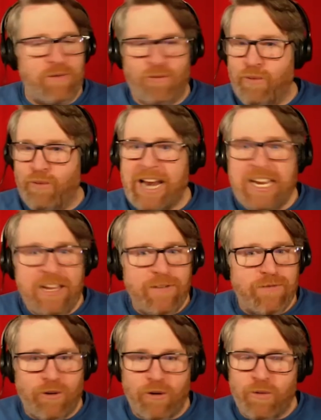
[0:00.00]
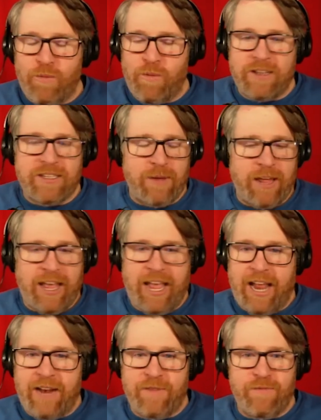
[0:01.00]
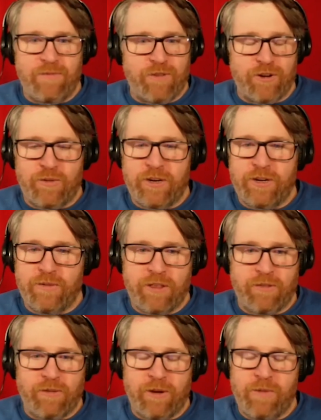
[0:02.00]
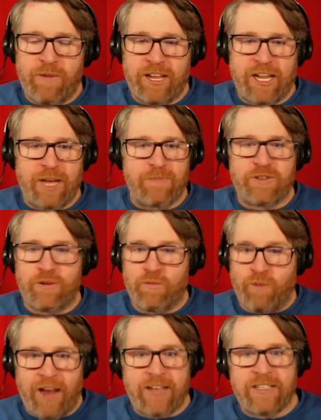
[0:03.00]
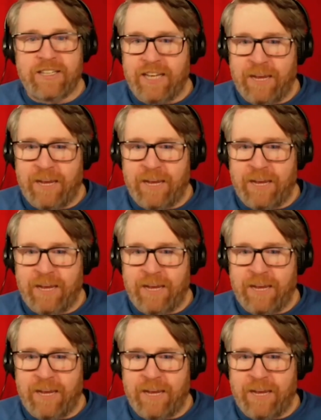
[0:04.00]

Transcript: ready for what's ahead for 2023 when it comes to rising